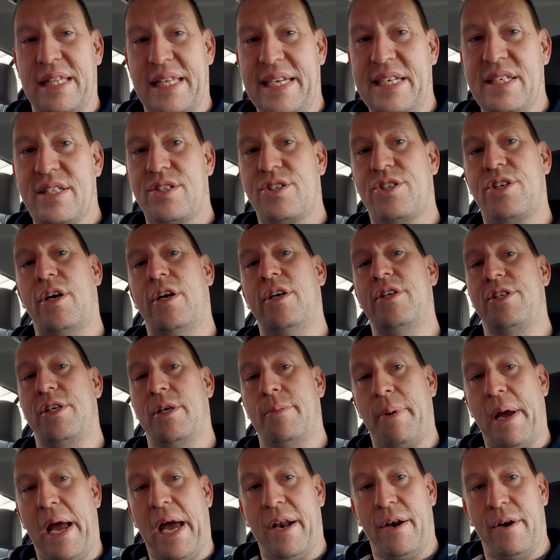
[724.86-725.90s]
at least charge your
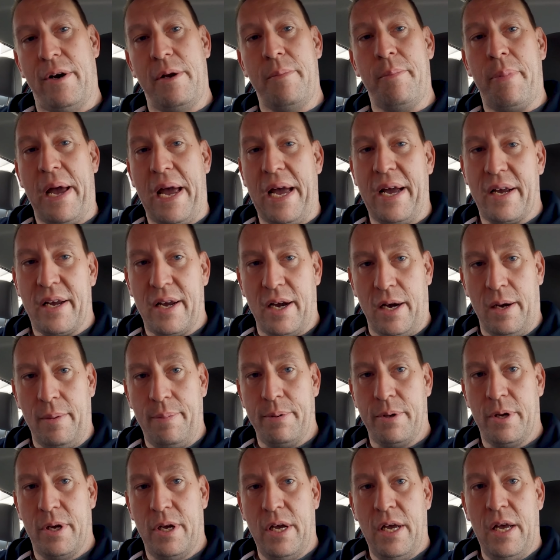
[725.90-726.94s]
battery back up,
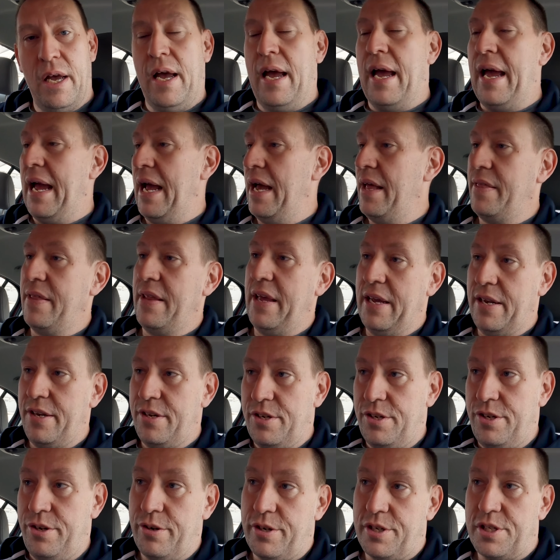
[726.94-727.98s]
and
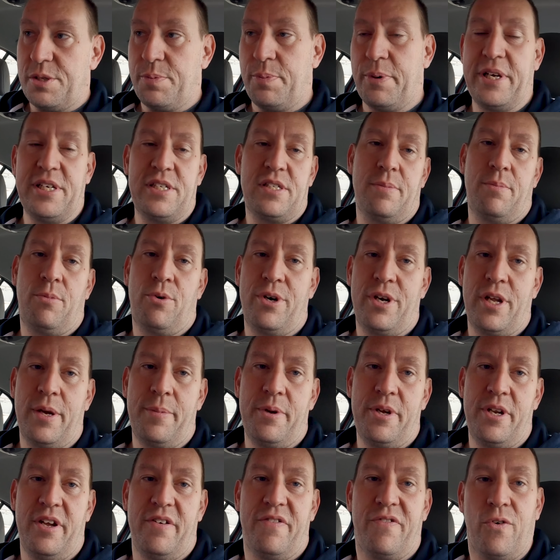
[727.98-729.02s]
then you could spray some more
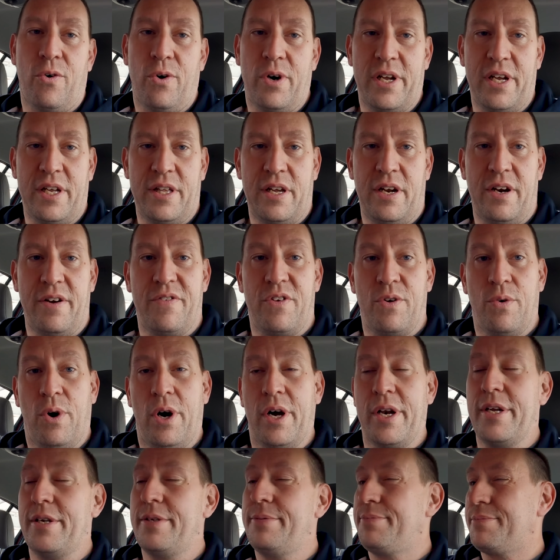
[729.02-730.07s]
WD-40 in there if you
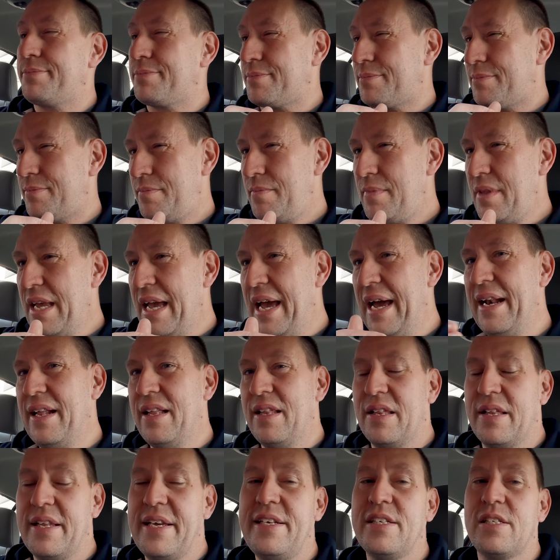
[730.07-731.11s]
wanted, and
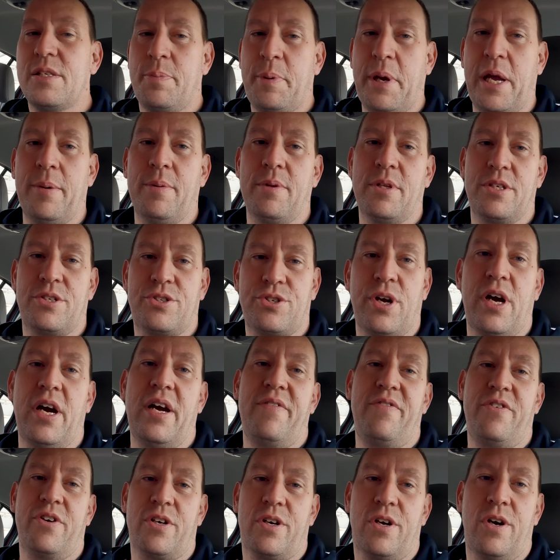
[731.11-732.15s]
at least be able to
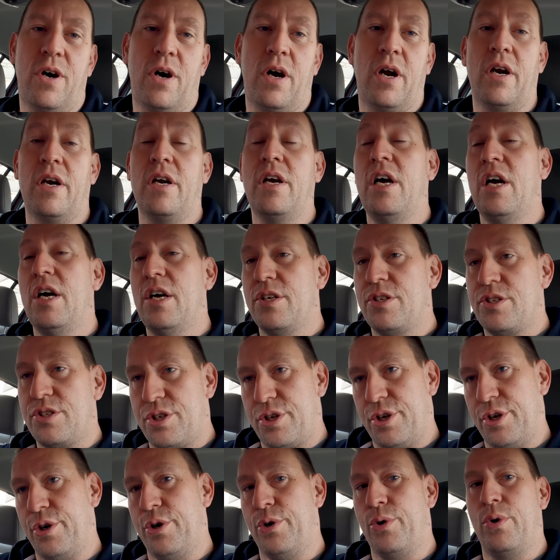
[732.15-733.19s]
drive your car
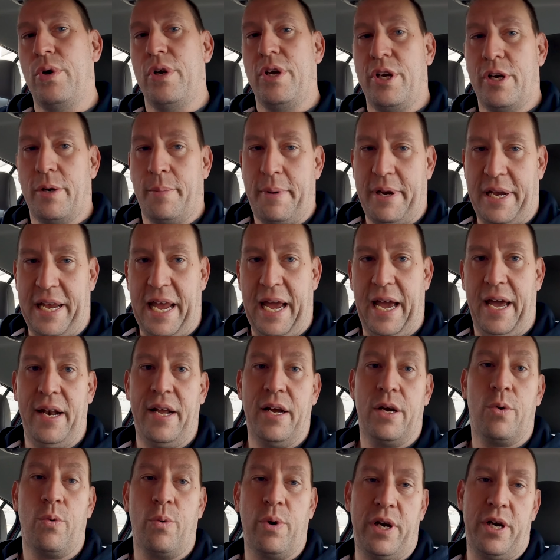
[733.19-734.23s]
to your
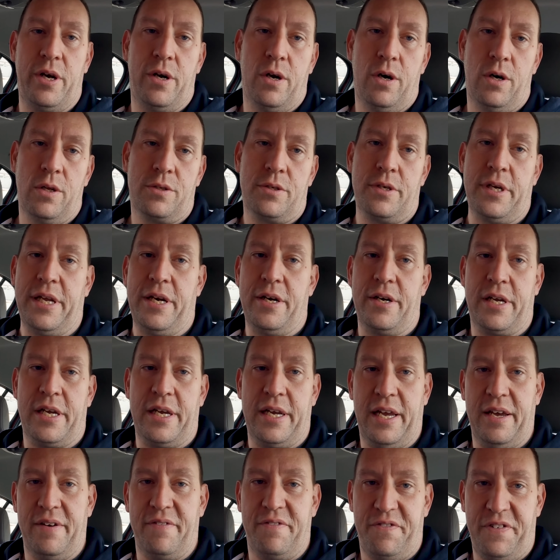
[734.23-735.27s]
mechanic where your alternator
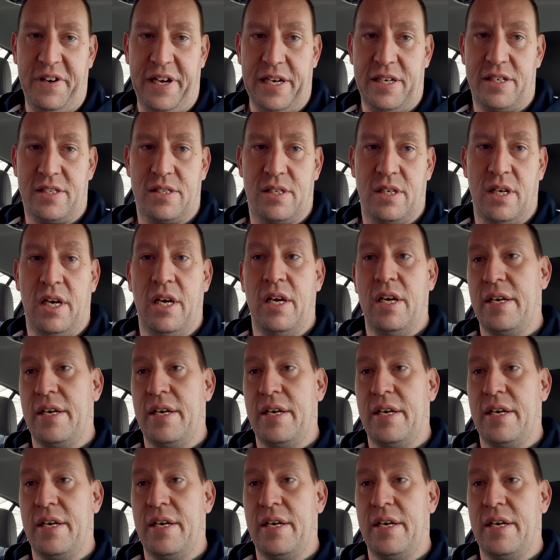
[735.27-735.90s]
can get fixed.